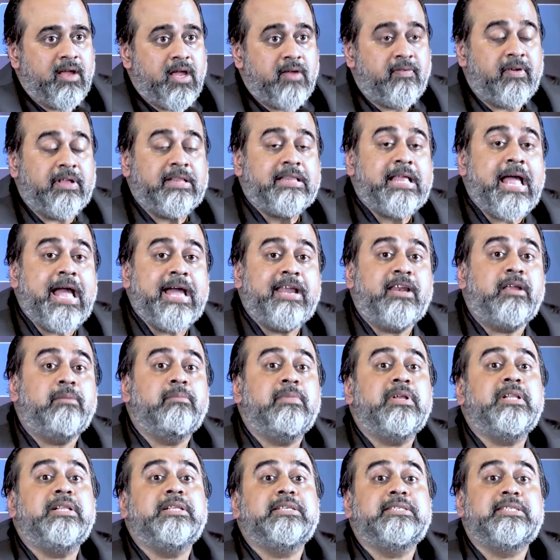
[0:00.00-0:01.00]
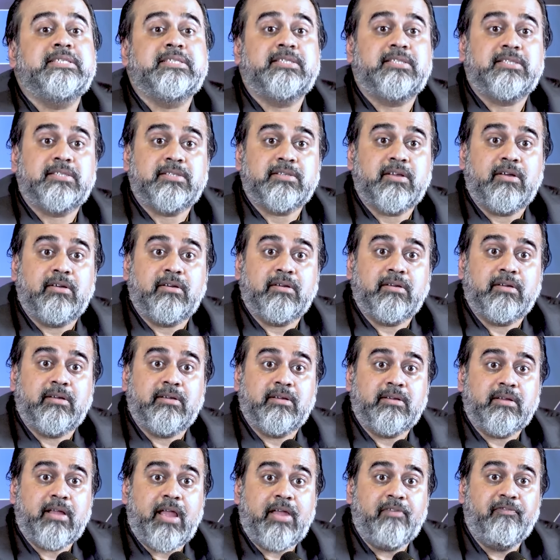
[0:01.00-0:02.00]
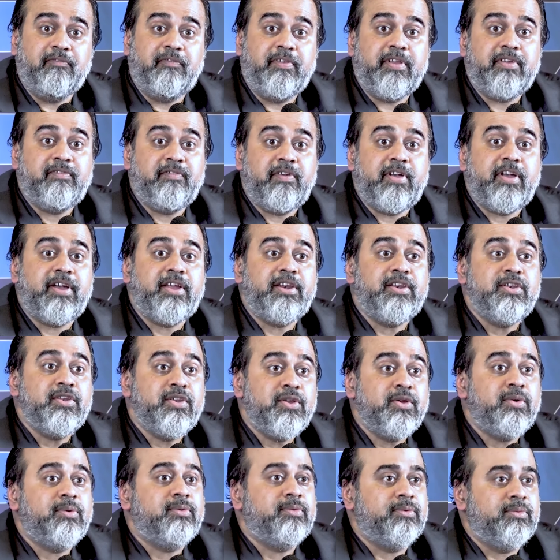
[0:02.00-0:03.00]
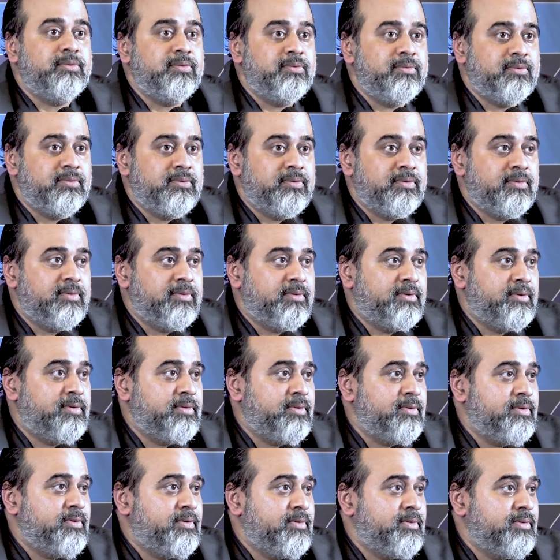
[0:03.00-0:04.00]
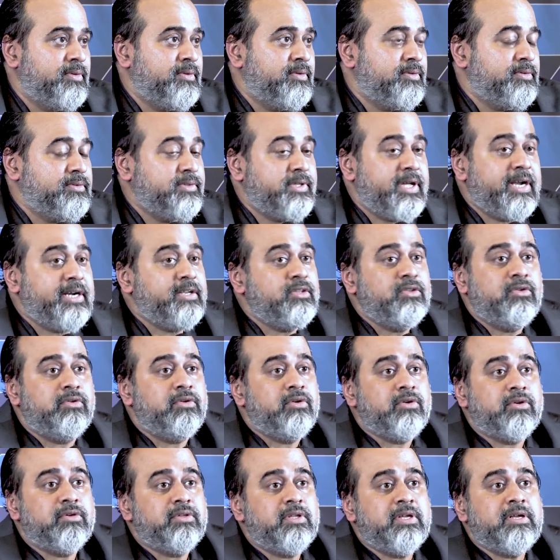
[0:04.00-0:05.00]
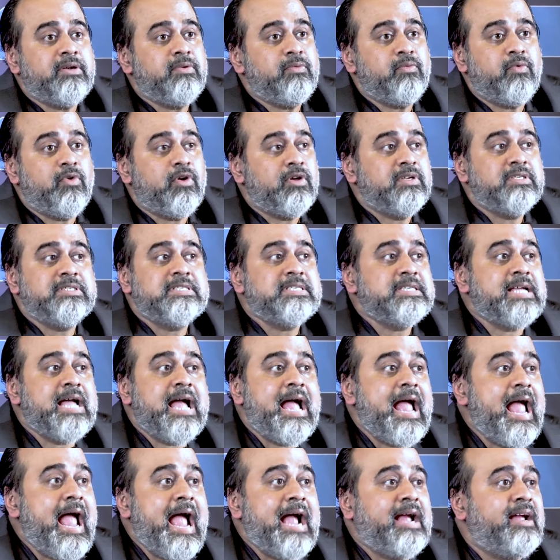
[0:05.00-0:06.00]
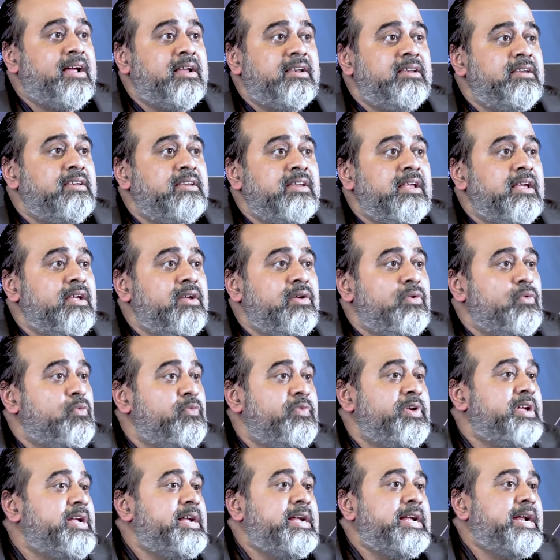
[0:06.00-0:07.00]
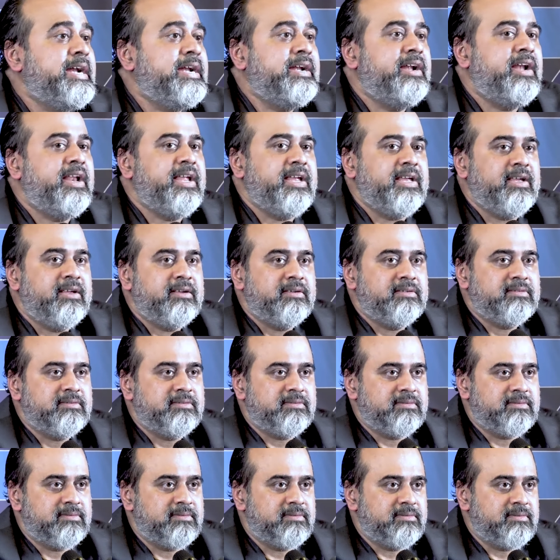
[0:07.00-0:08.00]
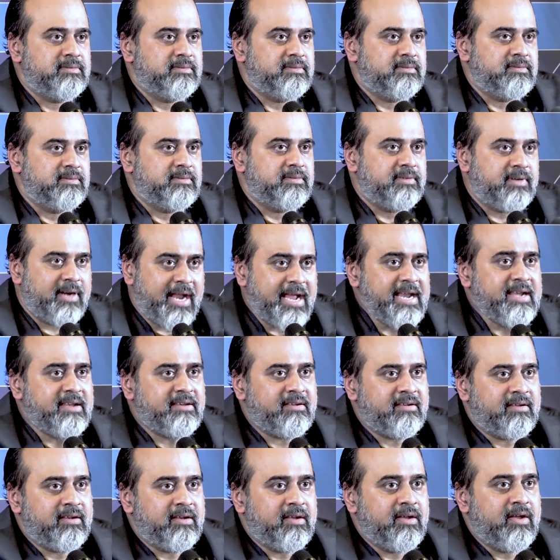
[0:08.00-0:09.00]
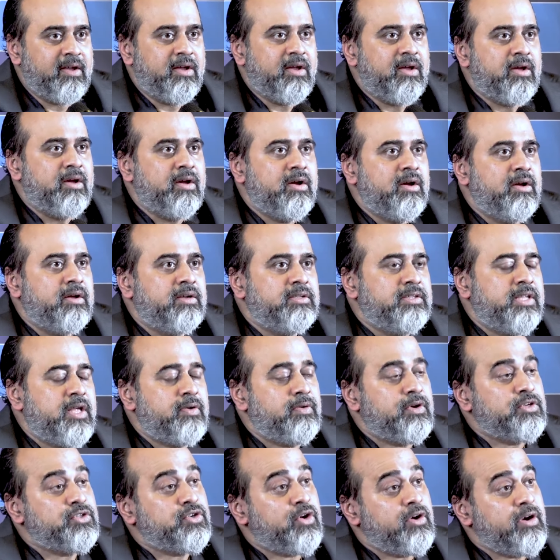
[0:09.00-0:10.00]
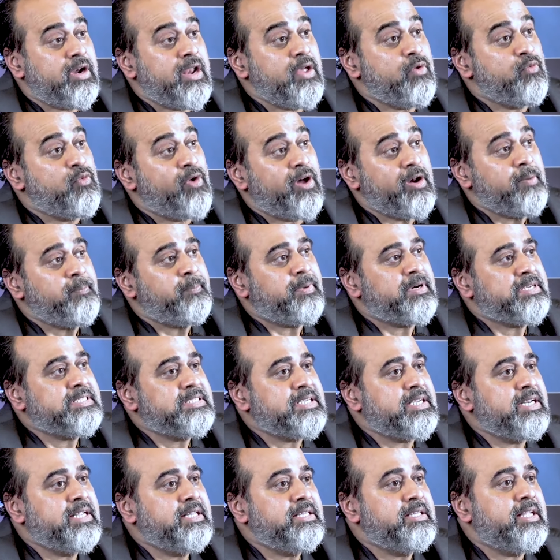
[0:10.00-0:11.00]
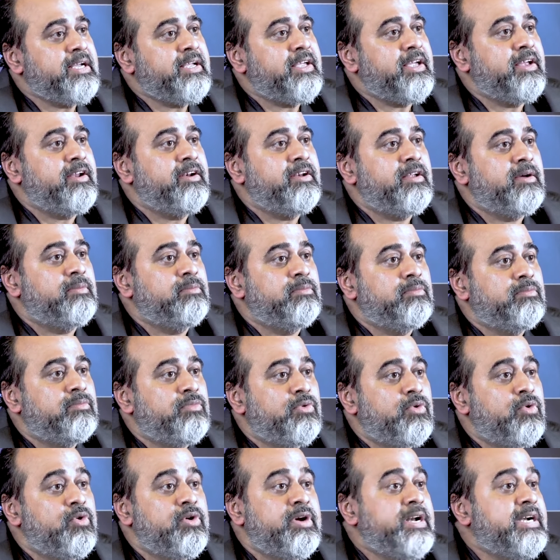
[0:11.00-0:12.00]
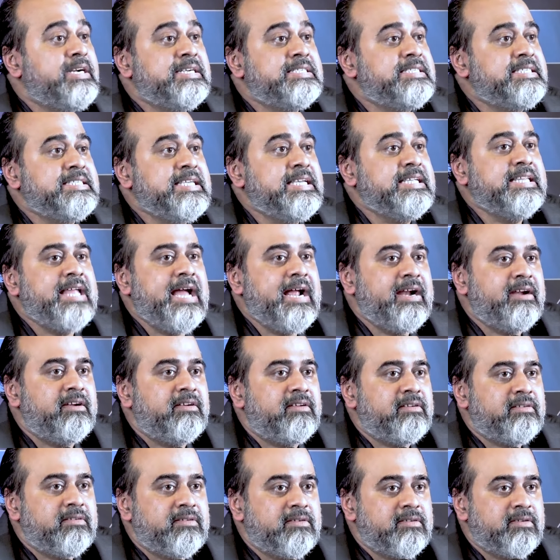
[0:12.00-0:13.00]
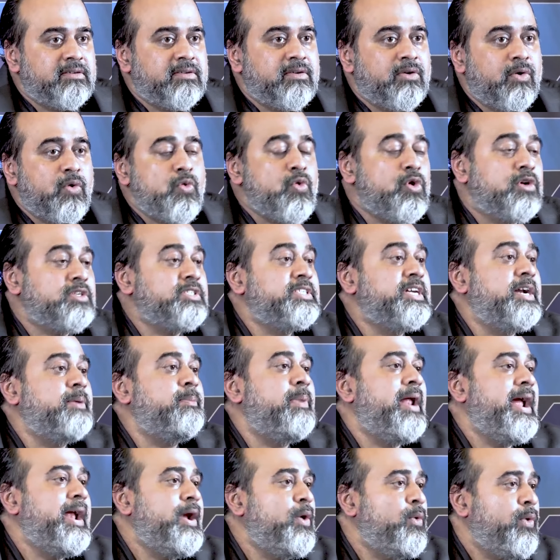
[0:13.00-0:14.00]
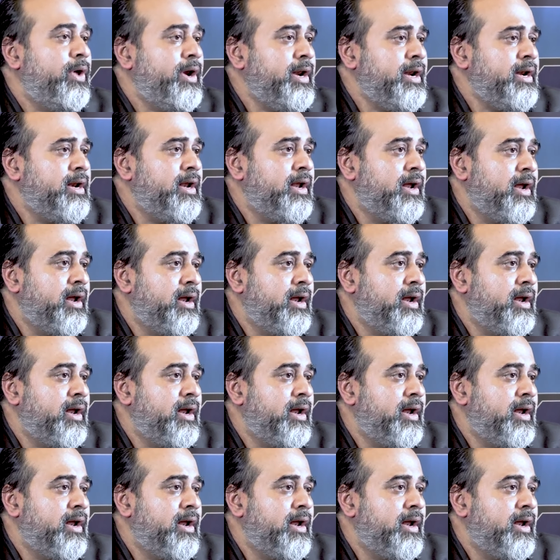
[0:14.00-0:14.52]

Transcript: even the animals everywhere knew that Duryodhana was acting wickedly, right? There was only one person in the kingdom who didn't see that. Who was that blind one?